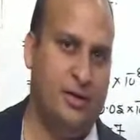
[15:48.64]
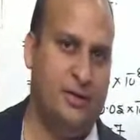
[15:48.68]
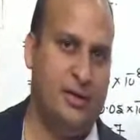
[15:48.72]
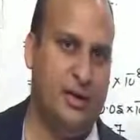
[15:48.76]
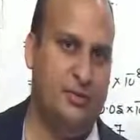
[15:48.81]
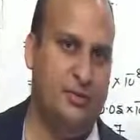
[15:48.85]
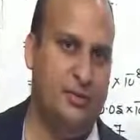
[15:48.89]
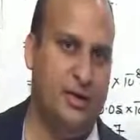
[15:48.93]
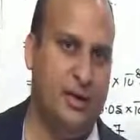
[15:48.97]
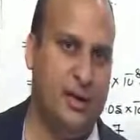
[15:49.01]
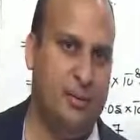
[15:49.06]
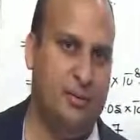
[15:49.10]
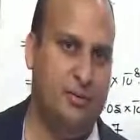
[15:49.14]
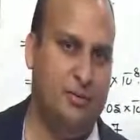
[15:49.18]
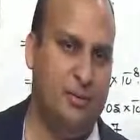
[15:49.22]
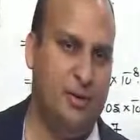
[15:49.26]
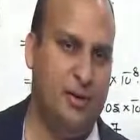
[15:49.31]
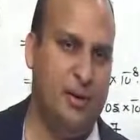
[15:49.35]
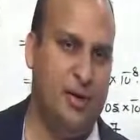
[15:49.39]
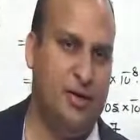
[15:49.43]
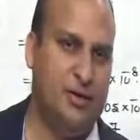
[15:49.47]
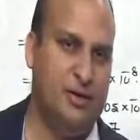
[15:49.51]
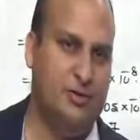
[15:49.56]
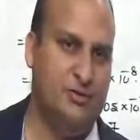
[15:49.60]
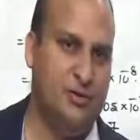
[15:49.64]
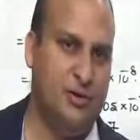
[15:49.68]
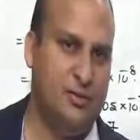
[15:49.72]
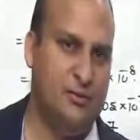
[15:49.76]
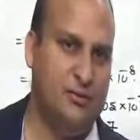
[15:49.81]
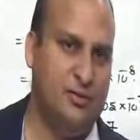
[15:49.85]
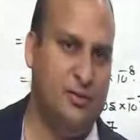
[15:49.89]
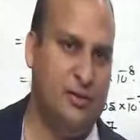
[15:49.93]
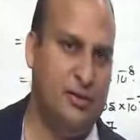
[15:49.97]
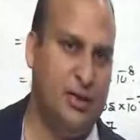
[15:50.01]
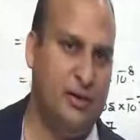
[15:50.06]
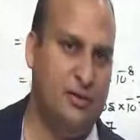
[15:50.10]
is having a pH
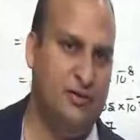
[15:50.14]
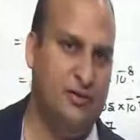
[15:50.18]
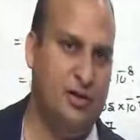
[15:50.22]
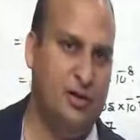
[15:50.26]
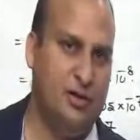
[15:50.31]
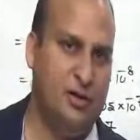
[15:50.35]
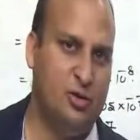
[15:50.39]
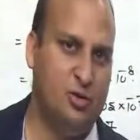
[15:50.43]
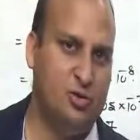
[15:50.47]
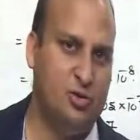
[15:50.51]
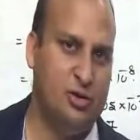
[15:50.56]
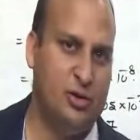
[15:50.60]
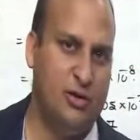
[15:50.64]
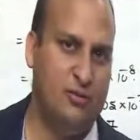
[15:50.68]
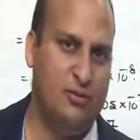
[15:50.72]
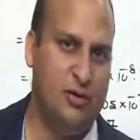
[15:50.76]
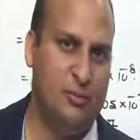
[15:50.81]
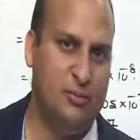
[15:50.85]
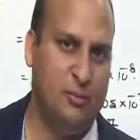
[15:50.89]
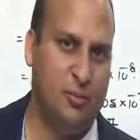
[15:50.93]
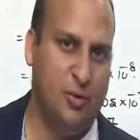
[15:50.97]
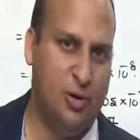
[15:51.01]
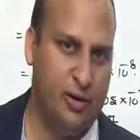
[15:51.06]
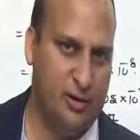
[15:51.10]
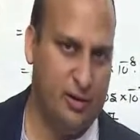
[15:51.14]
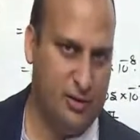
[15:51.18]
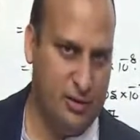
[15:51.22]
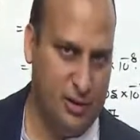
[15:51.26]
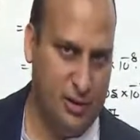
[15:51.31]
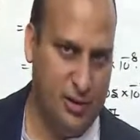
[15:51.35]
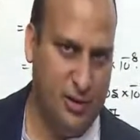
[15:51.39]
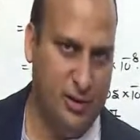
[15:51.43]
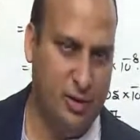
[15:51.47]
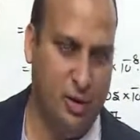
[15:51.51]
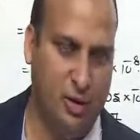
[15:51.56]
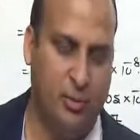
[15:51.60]
from 7 to
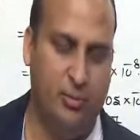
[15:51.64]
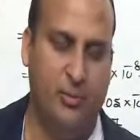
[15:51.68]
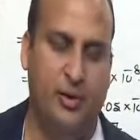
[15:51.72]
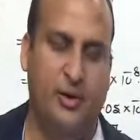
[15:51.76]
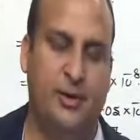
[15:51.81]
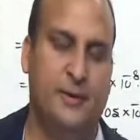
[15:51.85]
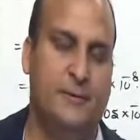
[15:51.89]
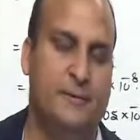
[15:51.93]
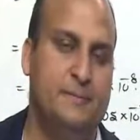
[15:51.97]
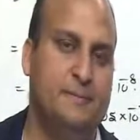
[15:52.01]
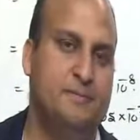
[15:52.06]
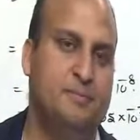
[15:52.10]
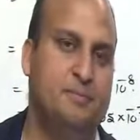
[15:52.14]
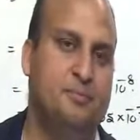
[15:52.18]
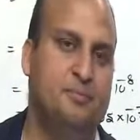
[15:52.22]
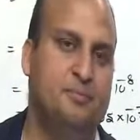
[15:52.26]
7.3 normally.